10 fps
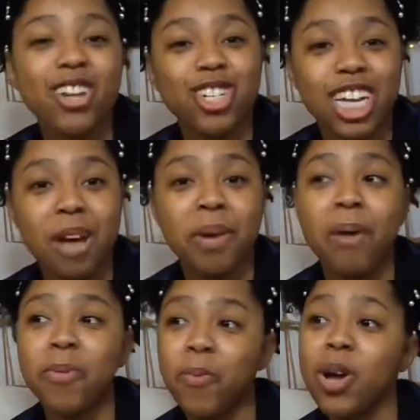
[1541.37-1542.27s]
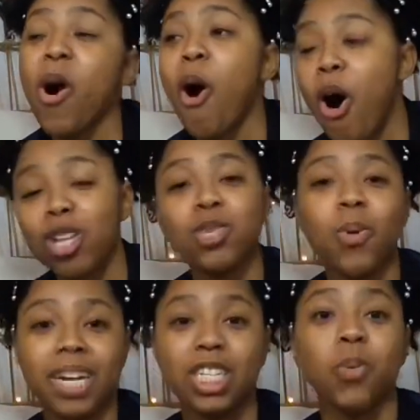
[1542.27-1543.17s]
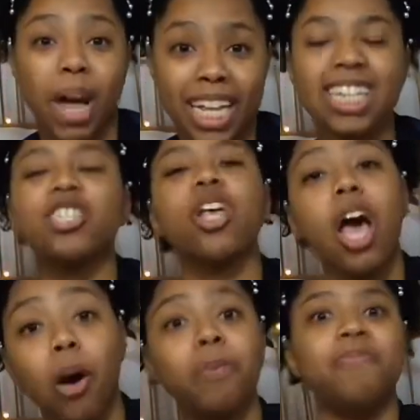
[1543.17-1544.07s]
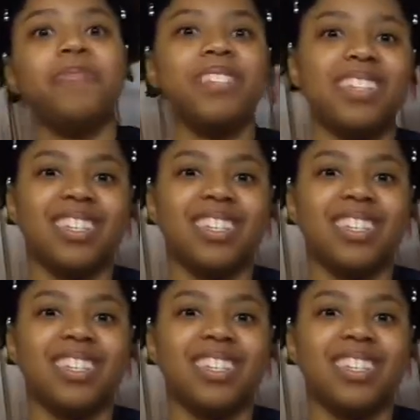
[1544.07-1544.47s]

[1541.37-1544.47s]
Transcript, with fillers: energy I'm coming with all 2020. So,